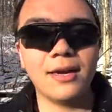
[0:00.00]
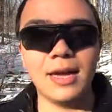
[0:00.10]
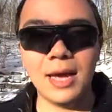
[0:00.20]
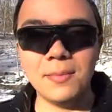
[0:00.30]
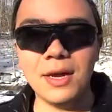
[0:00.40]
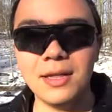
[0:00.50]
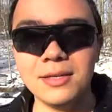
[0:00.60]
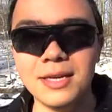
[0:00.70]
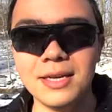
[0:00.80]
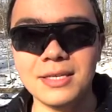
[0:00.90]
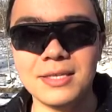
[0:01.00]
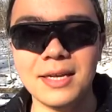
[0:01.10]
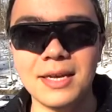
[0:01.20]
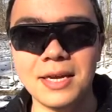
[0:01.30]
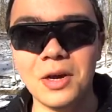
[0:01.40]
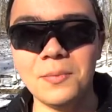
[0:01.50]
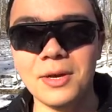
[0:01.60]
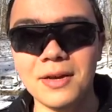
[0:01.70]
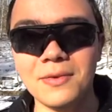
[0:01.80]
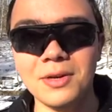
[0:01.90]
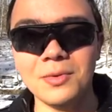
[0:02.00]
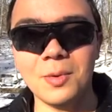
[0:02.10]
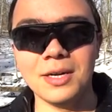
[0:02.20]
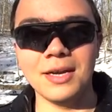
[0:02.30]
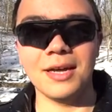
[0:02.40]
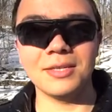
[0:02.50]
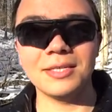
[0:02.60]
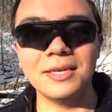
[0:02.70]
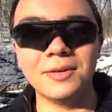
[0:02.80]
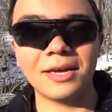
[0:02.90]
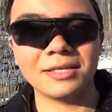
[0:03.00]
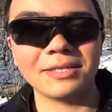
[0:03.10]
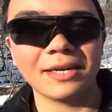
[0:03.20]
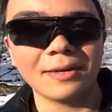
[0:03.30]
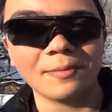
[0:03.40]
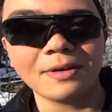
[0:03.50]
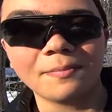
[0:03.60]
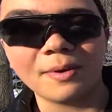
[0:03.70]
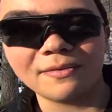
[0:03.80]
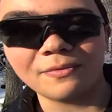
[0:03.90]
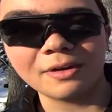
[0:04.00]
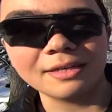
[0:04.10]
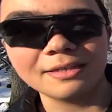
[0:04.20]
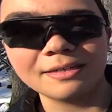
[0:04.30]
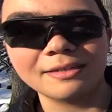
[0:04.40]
Happy holidays, and I hope you have a good one. I'll see you next time, my friend.